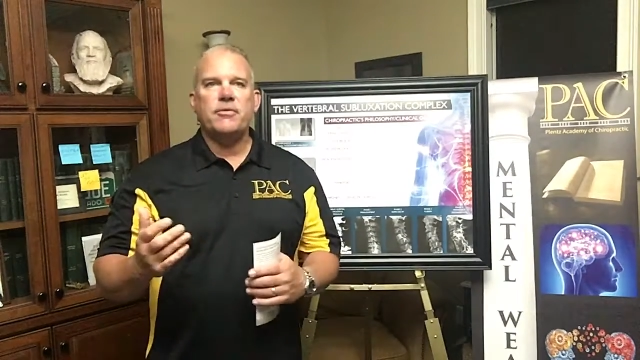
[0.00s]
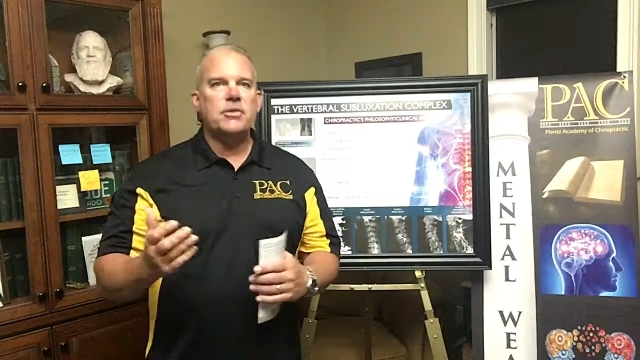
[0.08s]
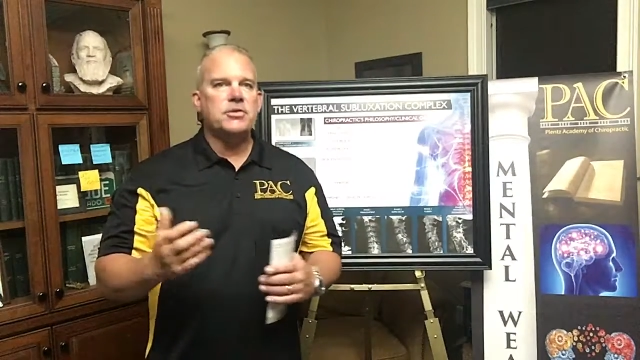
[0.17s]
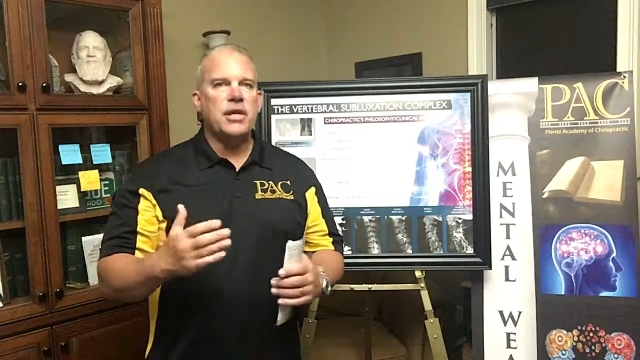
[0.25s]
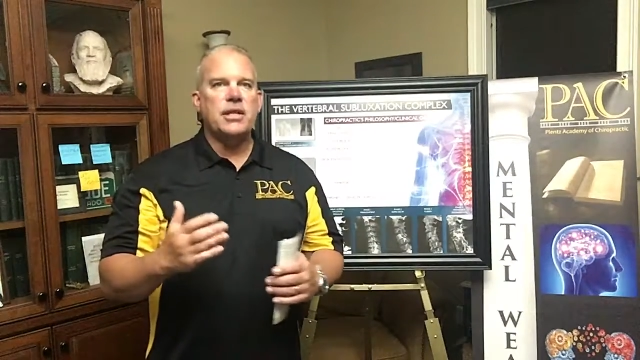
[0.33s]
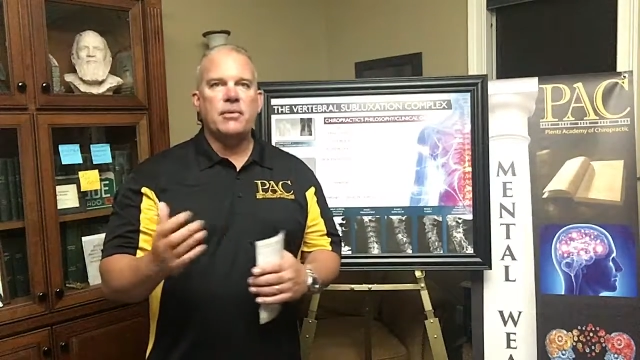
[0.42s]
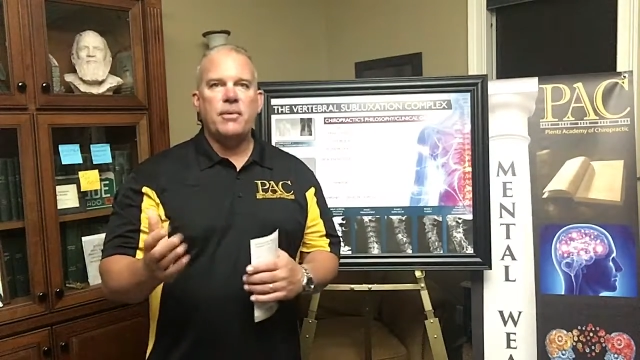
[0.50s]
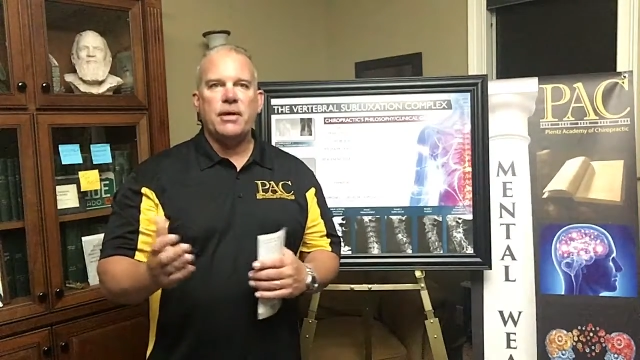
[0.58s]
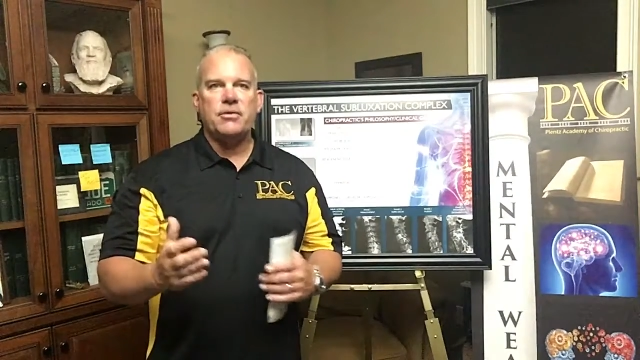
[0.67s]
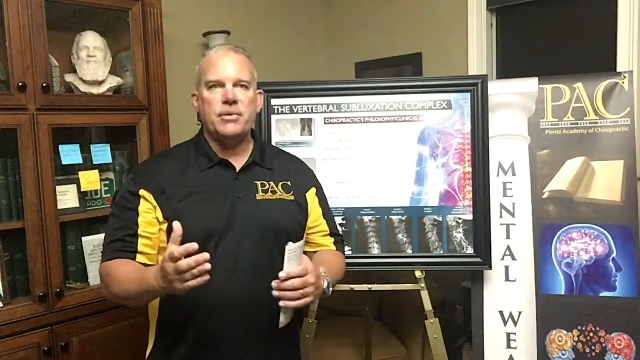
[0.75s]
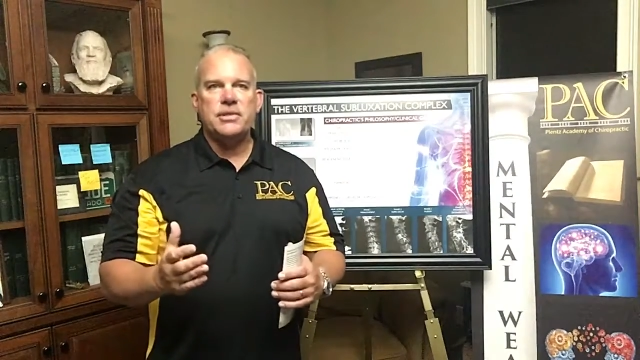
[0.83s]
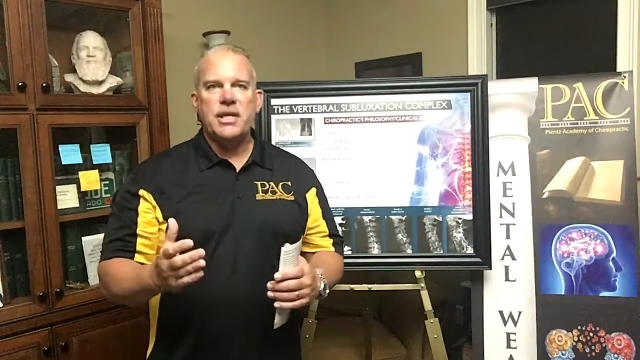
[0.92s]
If there's anything we
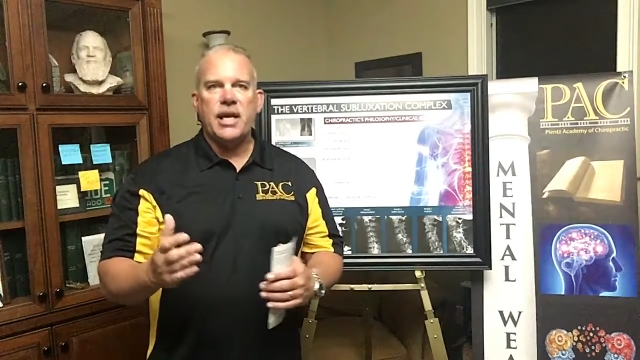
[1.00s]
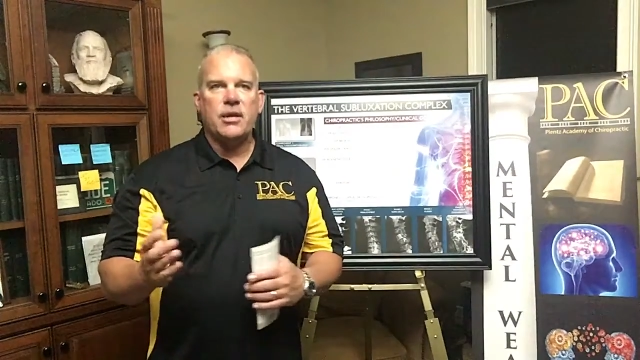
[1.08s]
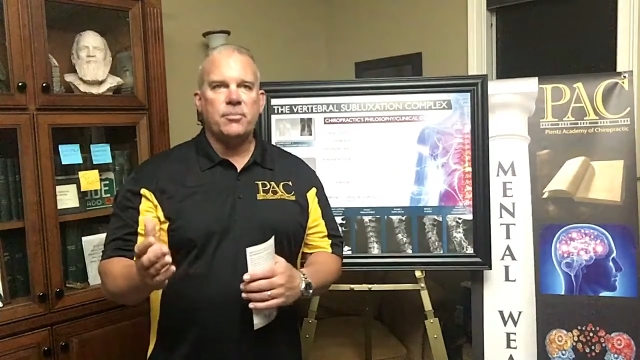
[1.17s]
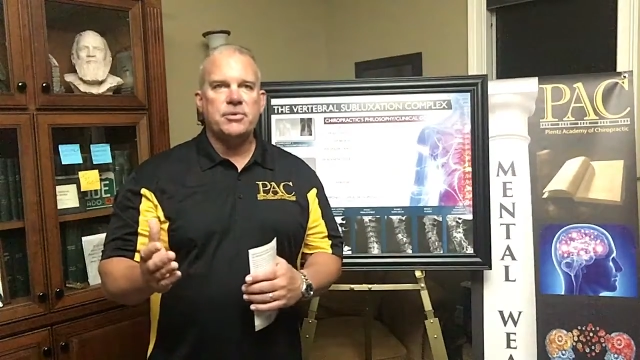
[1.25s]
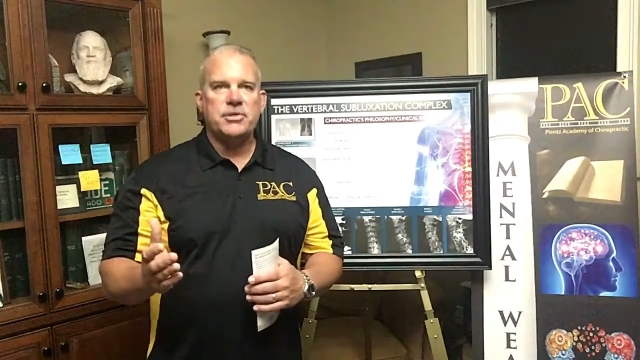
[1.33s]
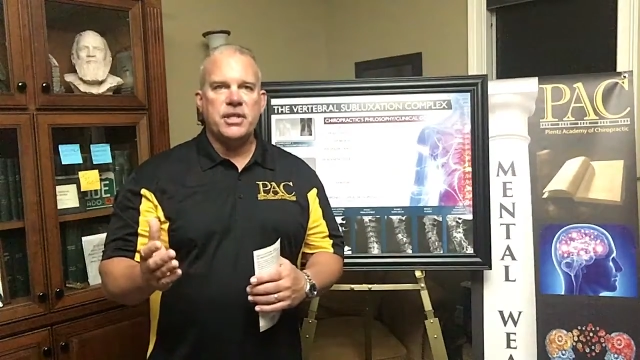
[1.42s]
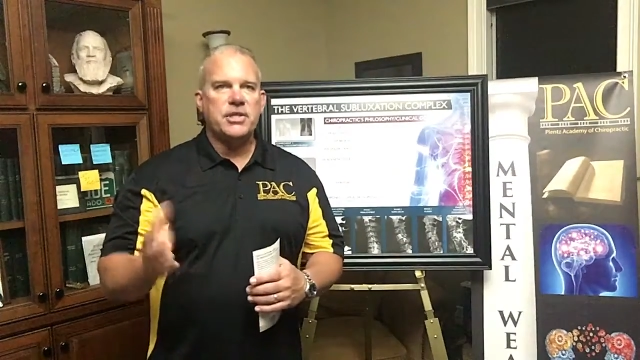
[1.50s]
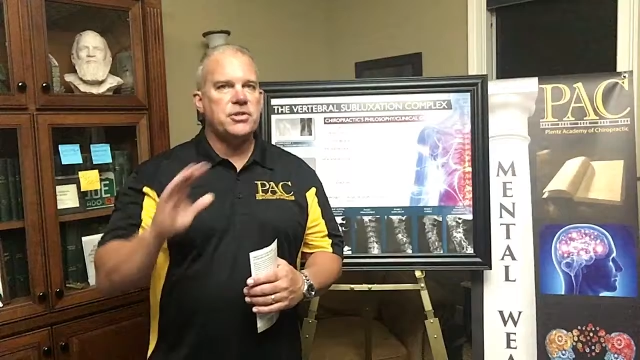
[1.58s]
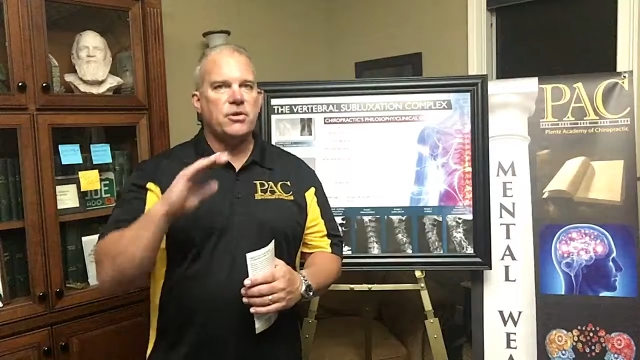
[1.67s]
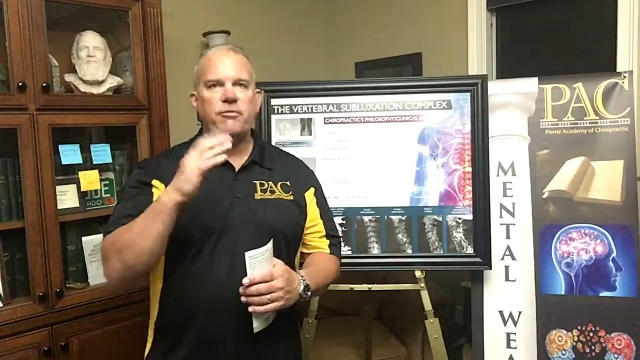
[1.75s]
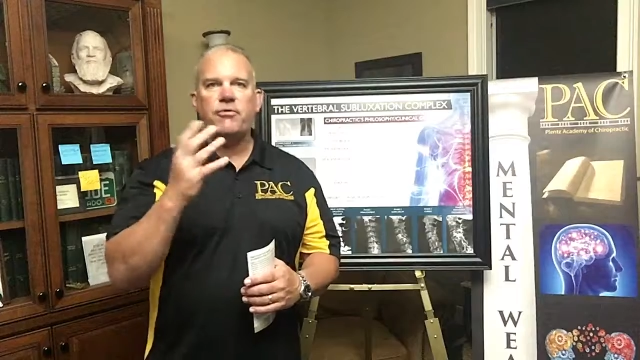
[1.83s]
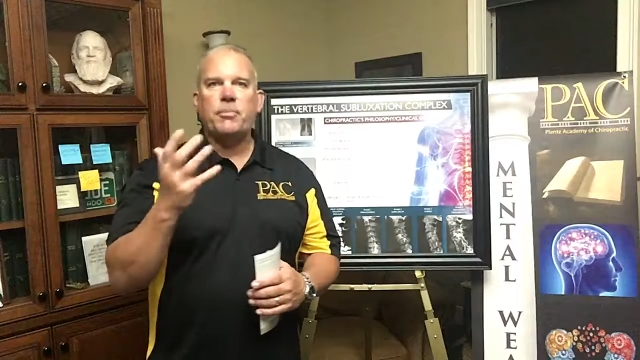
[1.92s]
have to retake or
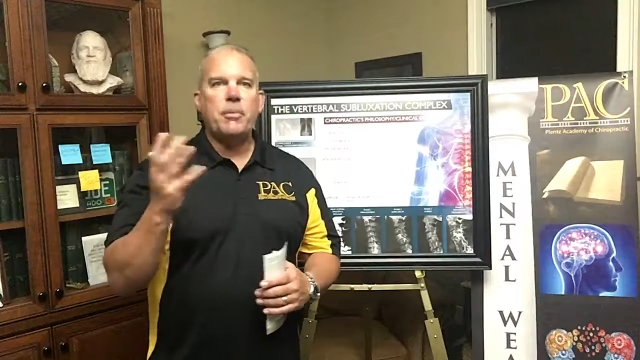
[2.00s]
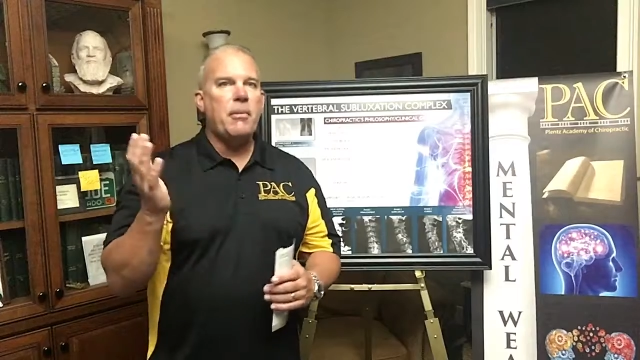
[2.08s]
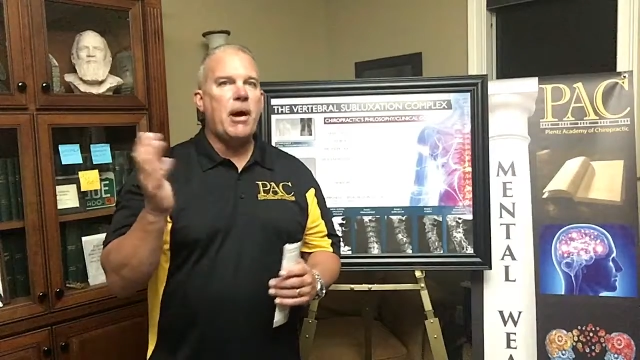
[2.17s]
position or flip them,